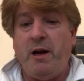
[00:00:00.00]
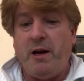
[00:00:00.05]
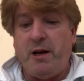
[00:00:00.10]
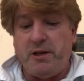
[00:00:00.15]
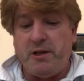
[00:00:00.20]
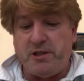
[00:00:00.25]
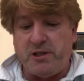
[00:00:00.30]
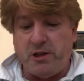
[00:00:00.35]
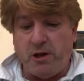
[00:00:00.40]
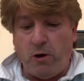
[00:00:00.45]

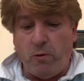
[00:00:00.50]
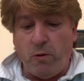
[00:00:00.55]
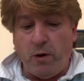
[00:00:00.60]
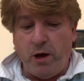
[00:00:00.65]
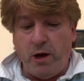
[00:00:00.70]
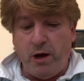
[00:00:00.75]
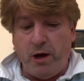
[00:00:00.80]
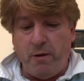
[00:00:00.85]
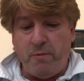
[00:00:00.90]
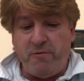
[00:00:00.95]

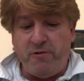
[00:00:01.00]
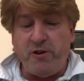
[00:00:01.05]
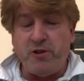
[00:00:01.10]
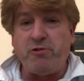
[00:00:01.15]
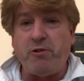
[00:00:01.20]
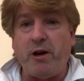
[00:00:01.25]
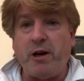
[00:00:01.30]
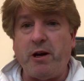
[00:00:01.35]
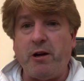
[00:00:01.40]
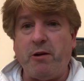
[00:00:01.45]
So
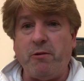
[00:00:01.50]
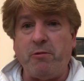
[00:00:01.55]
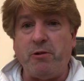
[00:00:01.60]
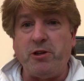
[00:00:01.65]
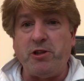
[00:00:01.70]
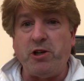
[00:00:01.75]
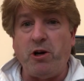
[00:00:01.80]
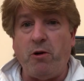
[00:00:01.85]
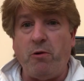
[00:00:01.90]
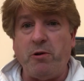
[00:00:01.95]
first record I'm going
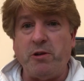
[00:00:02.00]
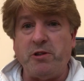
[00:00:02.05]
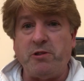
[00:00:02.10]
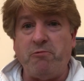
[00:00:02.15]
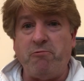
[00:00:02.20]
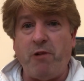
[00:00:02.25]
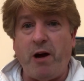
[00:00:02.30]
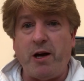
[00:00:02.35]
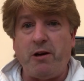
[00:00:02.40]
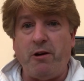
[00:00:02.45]
to show is a
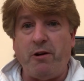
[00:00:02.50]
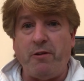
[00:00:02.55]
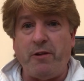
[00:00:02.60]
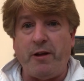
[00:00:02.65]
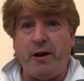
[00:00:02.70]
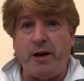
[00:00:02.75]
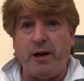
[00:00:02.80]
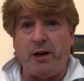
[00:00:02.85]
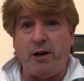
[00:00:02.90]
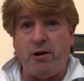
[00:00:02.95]
record
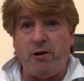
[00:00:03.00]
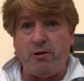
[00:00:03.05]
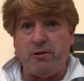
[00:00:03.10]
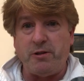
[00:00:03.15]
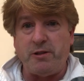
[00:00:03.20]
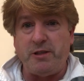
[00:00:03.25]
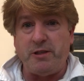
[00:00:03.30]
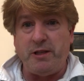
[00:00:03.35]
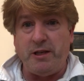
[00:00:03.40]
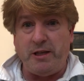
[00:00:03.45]
that I
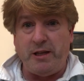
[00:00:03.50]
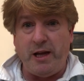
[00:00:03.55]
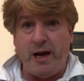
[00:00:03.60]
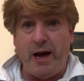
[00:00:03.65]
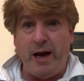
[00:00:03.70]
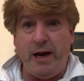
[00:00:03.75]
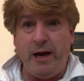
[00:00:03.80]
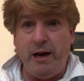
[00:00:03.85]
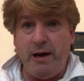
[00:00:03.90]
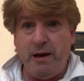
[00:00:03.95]
got
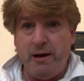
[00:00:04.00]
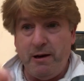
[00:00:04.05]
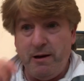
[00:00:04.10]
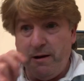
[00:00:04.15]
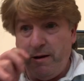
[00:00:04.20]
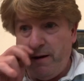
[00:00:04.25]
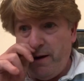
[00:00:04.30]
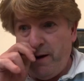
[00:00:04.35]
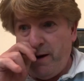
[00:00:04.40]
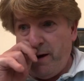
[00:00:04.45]
today.
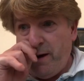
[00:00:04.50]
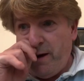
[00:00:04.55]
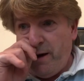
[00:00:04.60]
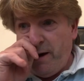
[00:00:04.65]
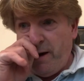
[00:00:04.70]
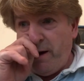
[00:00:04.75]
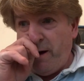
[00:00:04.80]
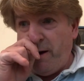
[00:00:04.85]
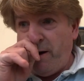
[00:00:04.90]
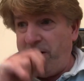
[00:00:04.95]

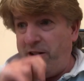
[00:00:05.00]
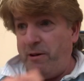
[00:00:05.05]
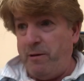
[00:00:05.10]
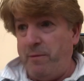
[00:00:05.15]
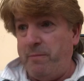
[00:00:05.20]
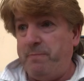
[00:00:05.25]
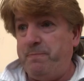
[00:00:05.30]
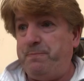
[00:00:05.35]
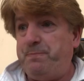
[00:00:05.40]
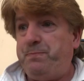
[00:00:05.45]

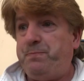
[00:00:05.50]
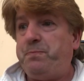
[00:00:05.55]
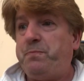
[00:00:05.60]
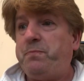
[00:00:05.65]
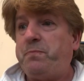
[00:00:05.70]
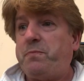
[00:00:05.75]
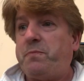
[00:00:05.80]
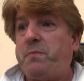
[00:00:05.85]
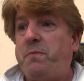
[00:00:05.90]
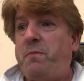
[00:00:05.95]
So
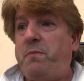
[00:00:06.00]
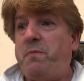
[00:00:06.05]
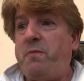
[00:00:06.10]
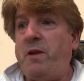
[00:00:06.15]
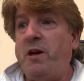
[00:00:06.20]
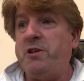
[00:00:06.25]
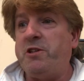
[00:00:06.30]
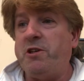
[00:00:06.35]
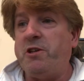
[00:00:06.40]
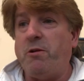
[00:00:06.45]

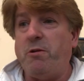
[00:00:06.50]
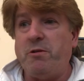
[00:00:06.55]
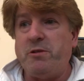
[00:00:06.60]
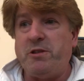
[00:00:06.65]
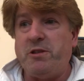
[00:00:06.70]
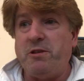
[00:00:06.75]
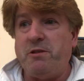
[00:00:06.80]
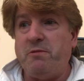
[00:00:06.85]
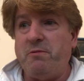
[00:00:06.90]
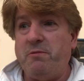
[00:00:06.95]
I
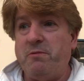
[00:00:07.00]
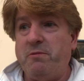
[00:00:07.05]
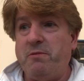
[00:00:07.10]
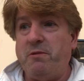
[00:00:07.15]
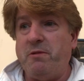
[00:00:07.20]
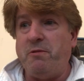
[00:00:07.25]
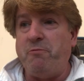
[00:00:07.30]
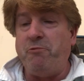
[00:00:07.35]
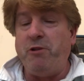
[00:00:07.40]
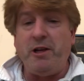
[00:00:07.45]
was
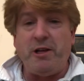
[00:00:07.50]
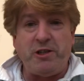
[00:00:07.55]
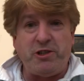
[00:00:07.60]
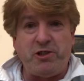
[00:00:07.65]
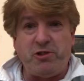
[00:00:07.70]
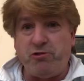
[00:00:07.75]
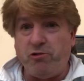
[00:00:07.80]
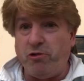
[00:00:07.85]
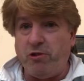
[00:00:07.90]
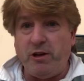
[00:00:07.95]
really
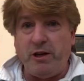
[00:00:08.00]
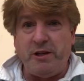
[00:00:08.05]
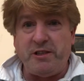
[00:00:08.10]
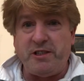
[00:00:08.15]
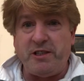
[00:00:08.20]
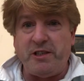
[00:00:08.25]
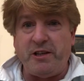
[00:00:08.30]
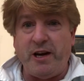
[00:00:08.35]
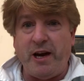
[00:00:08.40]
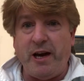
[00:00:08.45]
struggling
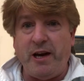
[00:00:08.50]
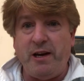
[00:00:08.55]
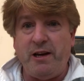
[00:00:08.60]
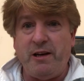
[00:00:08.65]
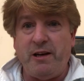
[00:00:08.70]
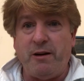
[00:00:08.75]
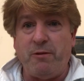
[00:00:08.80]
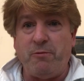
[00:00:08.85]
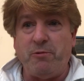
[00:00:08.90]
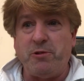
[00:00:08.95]
today.
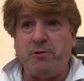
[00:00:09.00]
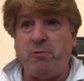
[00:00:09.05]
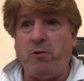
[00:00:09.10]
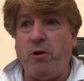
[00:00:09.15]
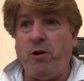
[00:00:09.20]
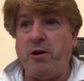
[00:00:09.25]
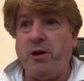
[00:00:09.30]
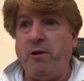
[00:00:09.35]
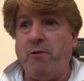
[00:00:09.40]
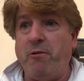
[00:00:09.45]
I was
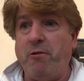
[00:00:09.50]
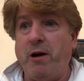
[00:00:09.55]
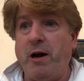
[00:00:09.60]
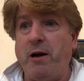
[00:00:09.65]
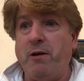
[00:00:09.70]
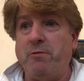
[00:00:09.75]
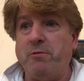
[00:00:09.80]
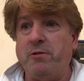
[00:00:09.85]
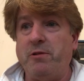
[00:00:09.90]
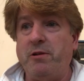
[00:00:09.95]
walking
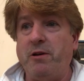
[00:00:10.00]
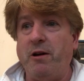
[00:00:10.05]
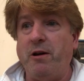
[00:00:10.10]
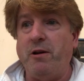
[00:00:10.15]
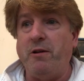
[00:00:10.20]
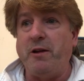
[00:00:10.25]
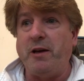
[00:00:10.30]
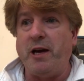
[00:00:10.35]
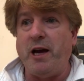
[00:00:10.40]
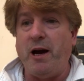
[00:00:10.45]
around
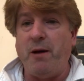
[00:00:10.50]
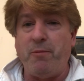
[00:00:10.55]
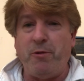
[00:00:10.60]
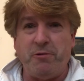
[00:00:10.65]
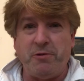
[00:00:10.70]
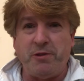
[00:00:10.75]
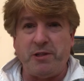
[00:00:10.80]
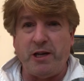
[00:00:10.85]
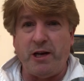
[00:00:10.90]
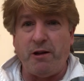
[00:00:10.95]
the car
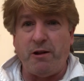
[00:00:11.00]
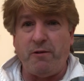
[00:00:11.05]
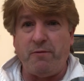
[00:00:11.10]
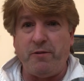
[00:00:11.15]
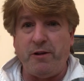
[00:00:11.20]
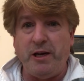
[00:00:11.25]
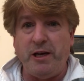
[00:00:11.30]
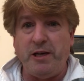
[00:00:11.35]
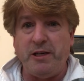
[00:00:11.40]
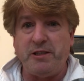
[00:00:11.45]
boot sale off
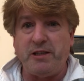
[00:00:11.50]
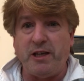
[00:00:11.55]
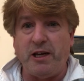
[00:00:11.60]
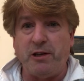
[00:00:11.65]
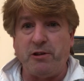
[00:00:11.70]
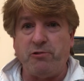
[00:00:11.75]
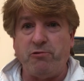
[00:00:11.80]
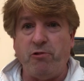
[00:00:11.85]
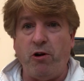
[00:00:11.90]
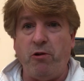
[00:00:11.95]
the East
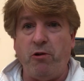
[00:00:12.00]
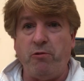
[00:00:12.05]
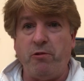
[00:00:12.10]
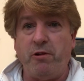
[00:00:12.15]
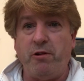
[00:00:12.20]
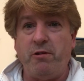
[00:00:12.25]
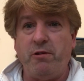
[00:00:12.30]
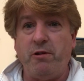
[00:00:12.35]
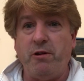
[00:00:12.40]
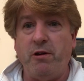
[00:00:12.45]
Lancs Road,
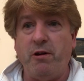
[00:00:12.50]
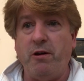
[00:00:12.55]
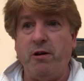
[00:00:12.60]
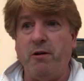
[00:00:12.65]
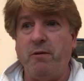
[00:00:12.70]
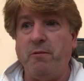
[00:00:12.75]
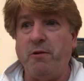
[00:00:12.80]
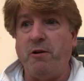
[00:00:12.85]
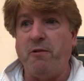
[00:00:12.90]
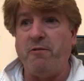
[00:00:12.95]

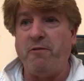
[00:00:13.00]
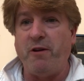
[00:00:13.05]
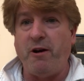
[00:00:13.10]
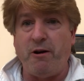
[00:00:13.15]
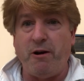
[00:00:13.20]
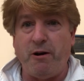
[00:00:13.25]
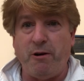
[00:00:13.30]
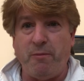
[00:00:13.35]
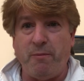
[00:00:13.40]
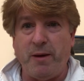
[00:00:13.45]
not
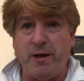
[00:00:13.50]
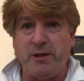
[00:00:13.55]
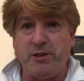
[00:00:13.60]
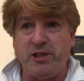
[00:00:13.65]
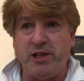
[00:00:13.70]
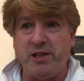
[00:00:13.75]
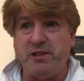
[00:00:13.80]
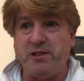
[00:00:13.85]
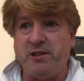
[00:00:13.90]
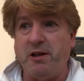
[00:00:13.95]
far out of
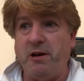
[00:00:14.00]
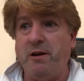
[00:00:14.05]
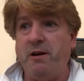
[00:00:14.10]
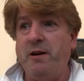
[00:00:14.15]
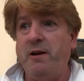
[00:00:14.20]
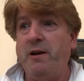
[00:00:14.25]
Manchester.